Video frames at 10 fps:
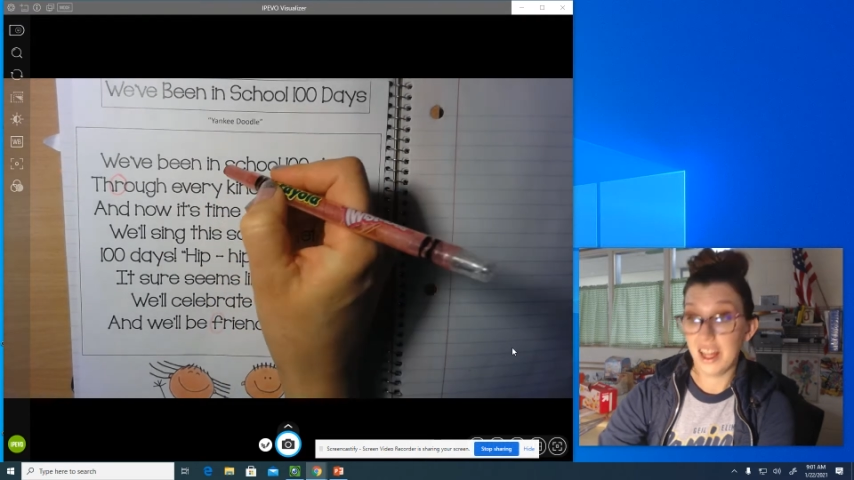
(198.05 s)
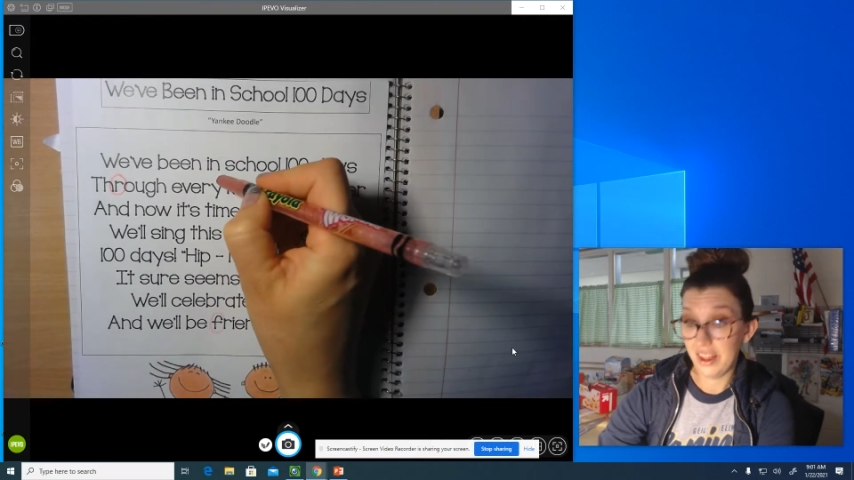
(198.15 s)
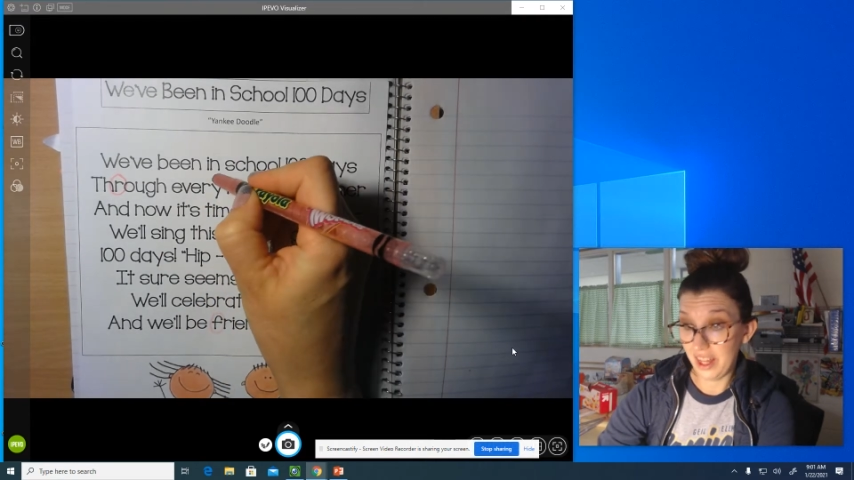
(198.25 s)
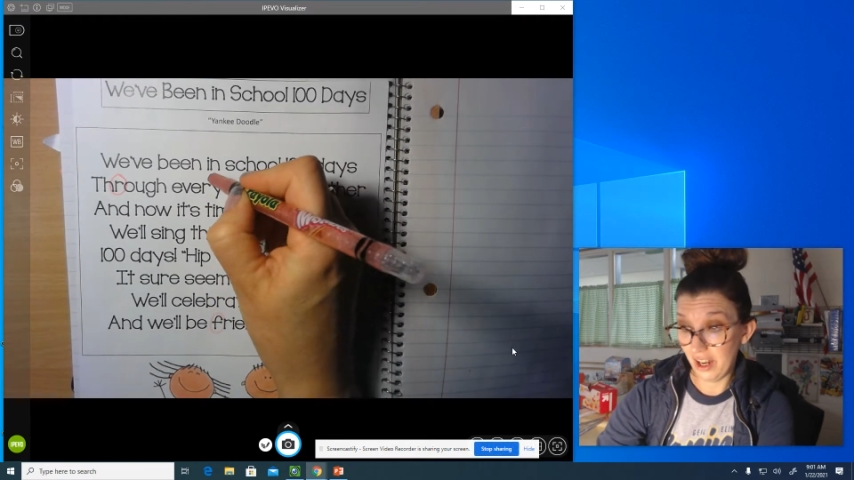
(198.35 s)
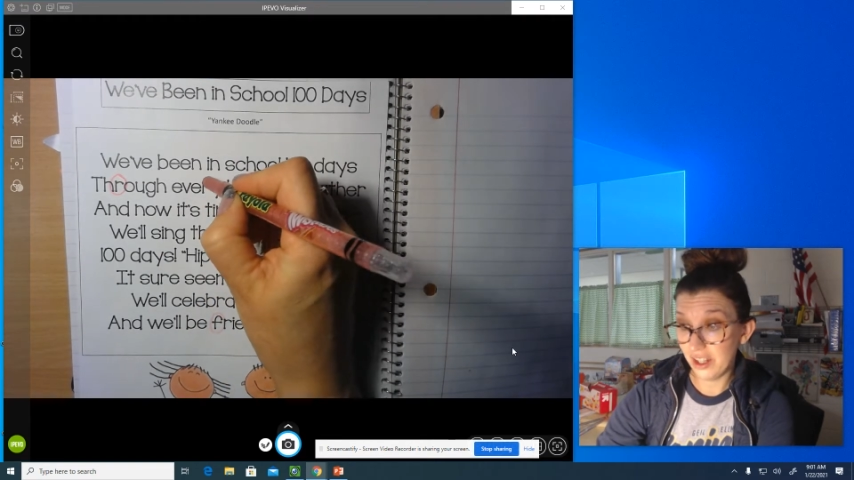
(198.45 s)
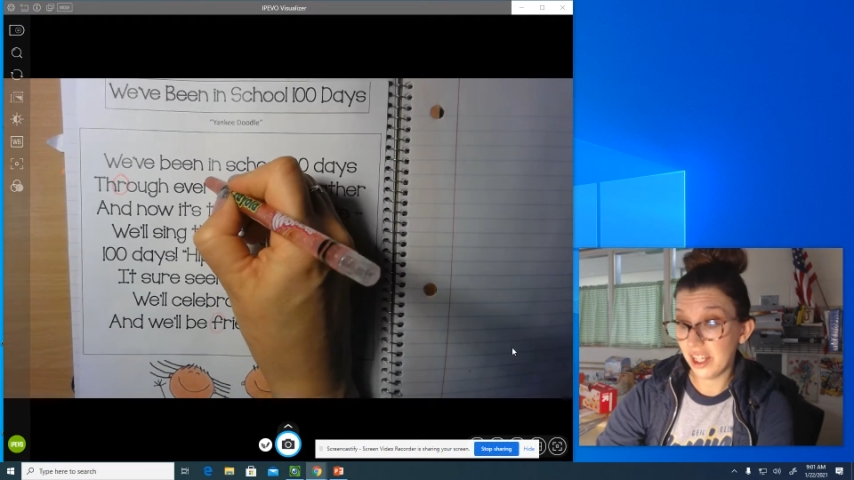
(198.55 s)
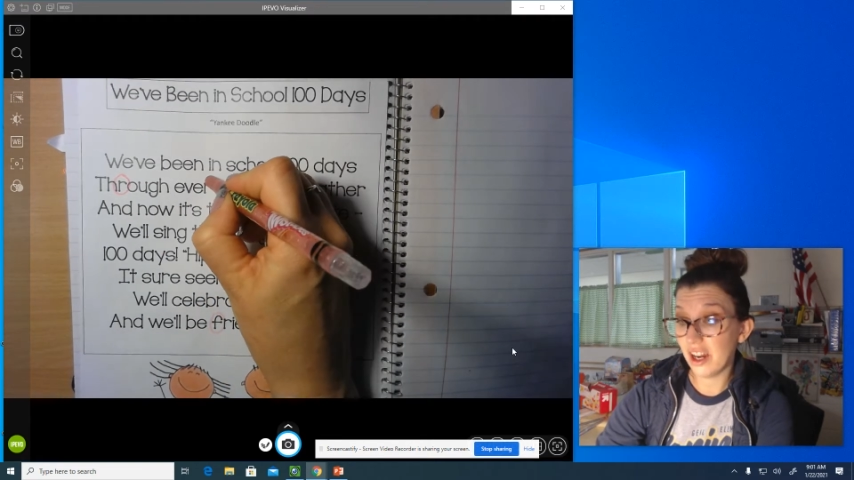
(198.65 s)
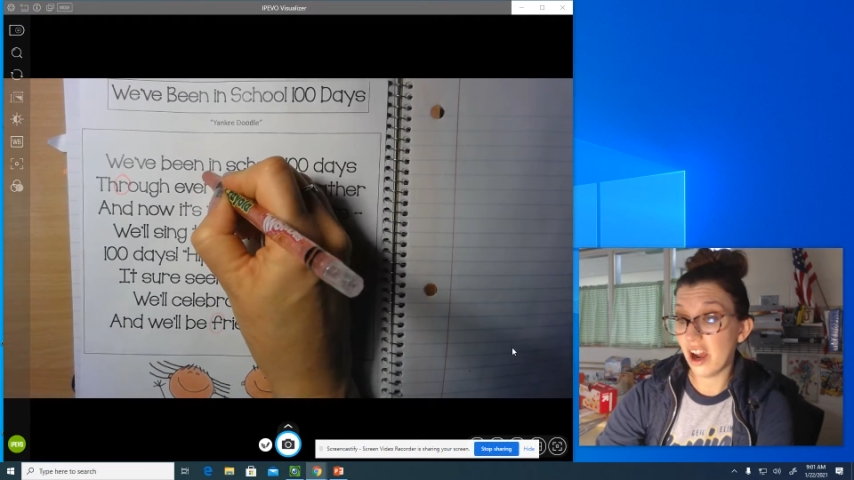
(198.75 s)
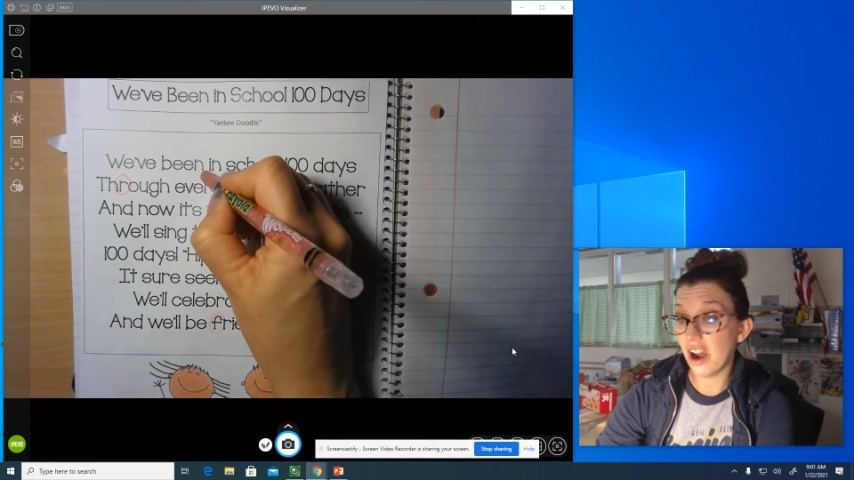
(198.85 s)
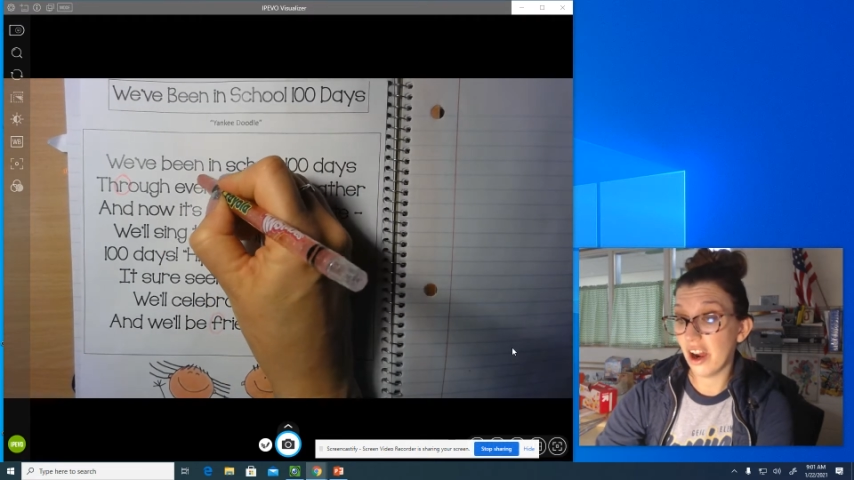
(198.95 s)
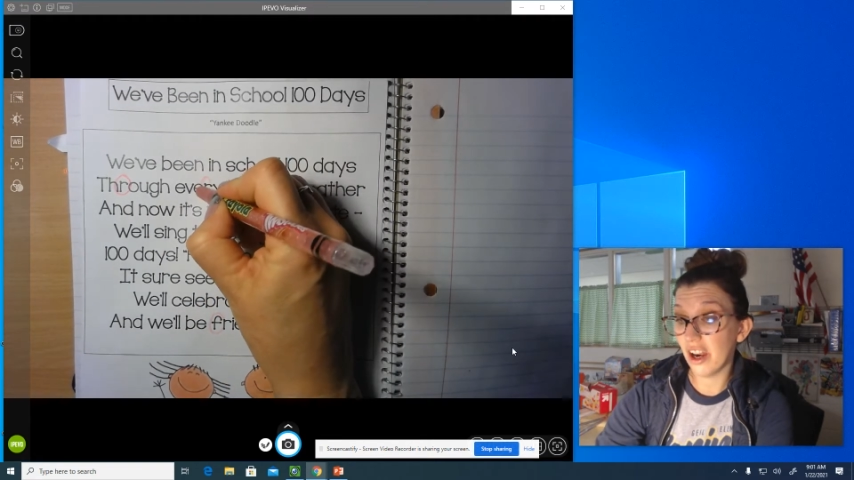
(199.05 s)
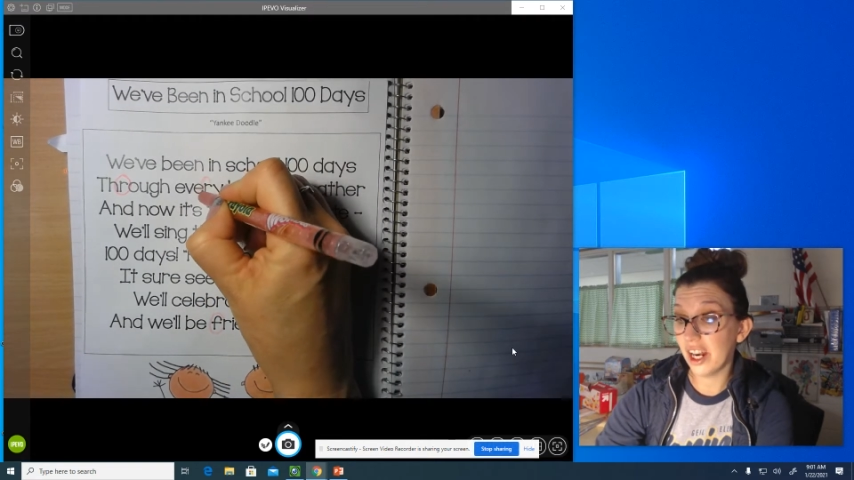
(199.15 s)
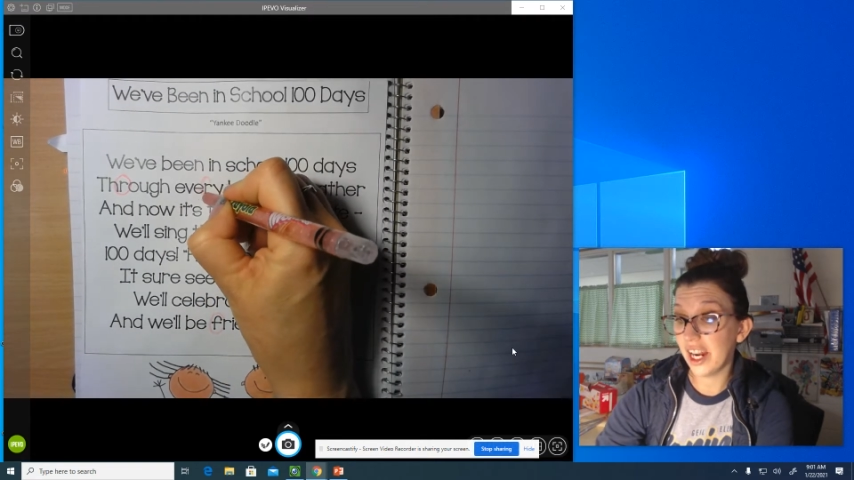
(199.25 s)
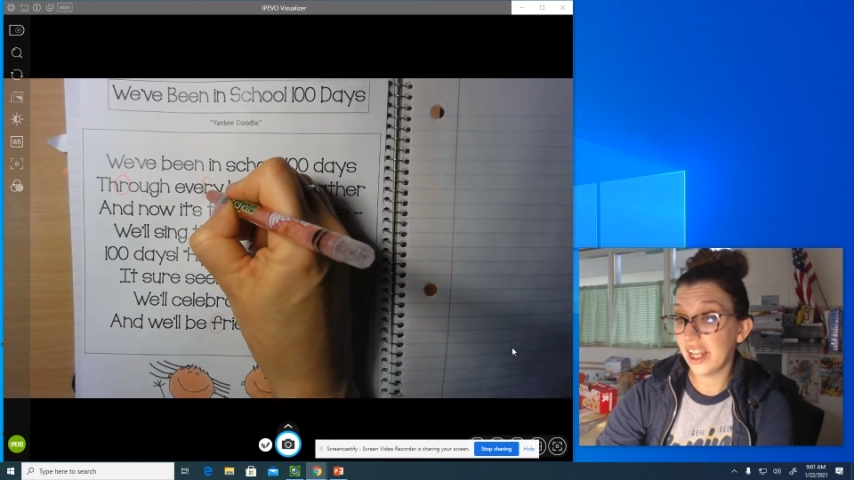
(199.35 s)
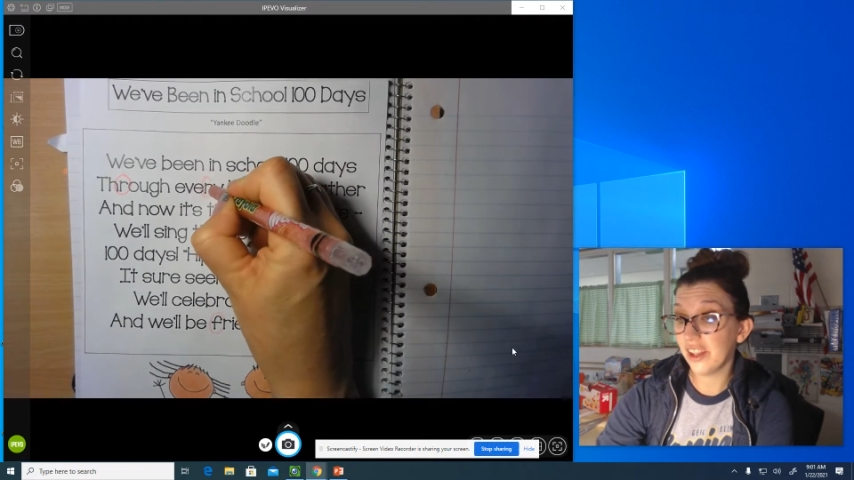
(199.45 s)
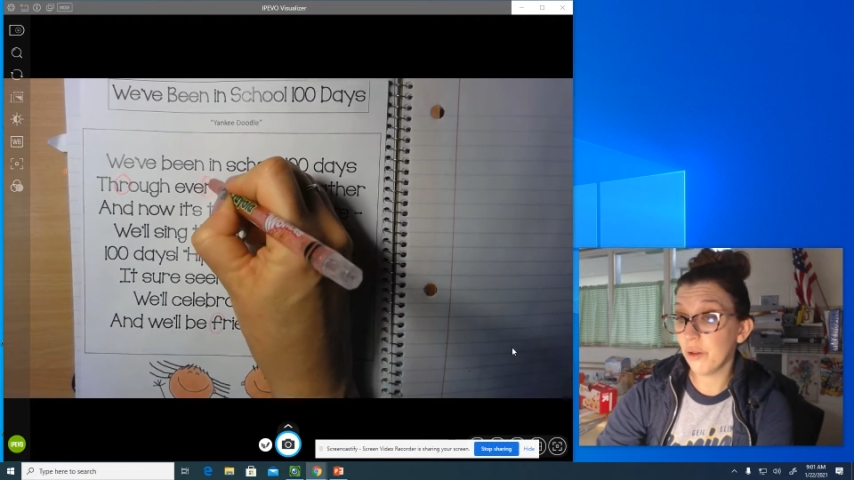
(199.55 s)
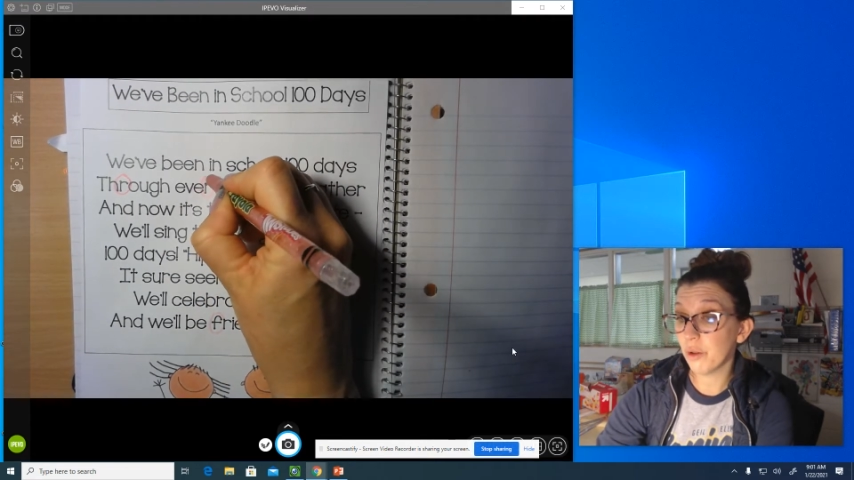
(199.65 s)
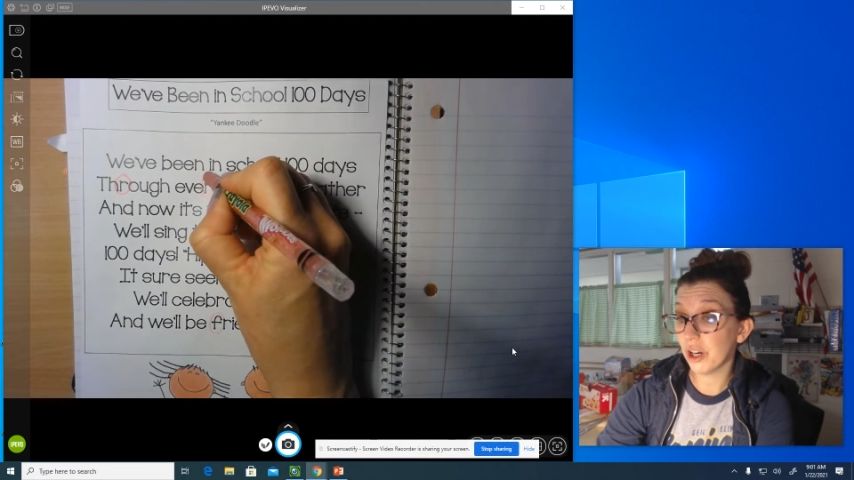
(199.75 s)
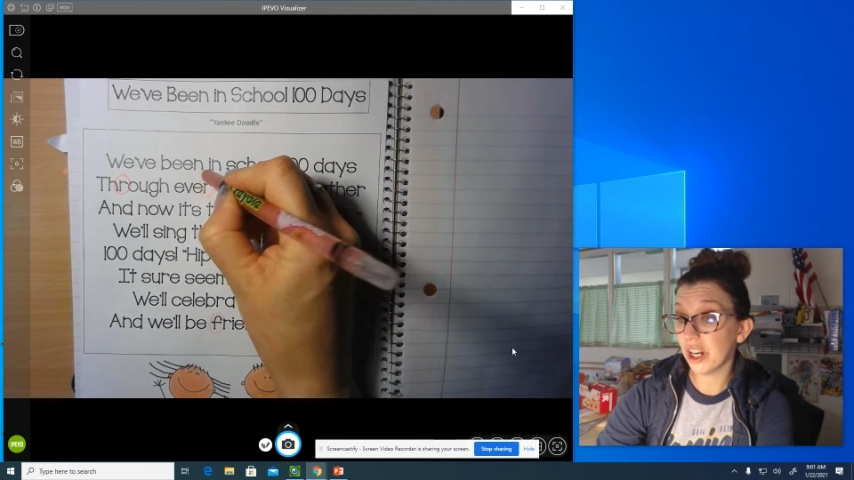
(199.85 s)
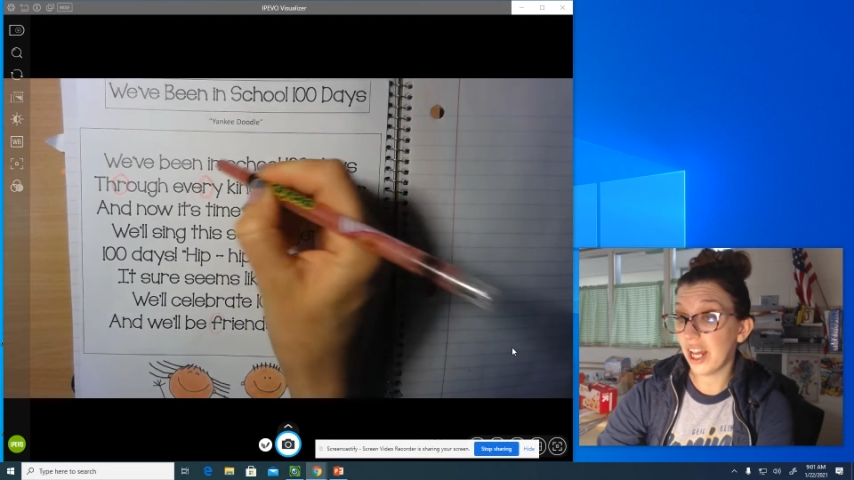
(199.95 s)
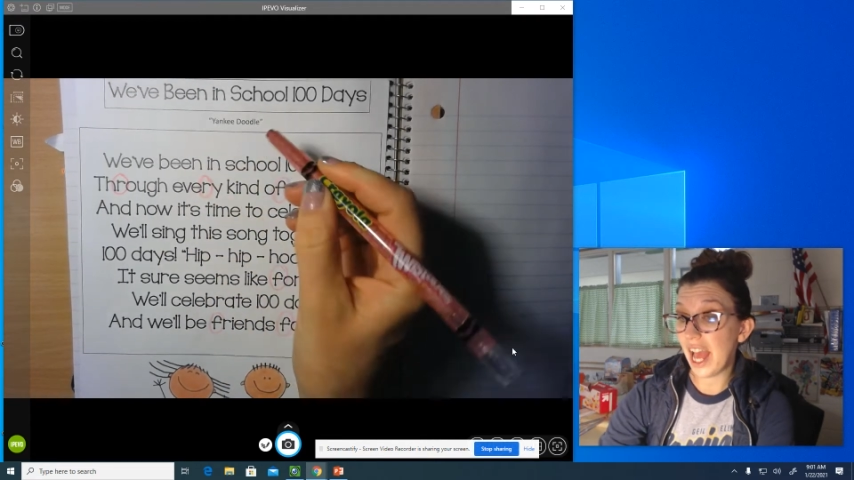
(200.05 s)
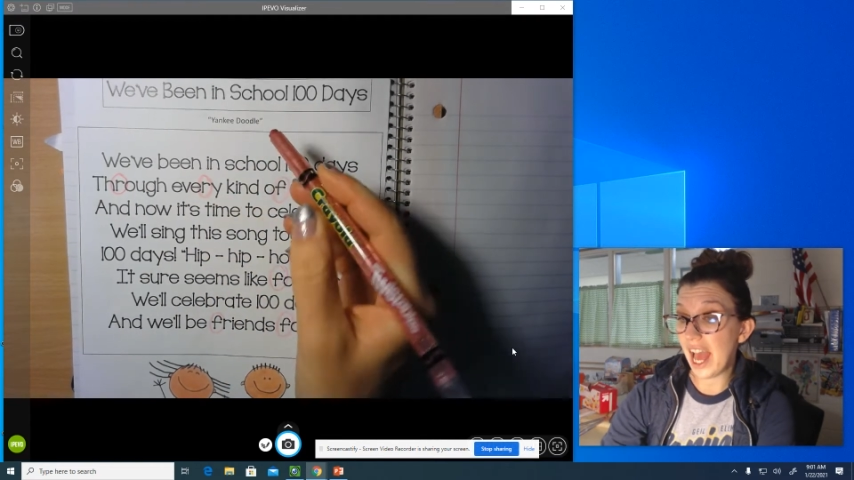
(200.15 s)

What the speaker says: There's an R in the word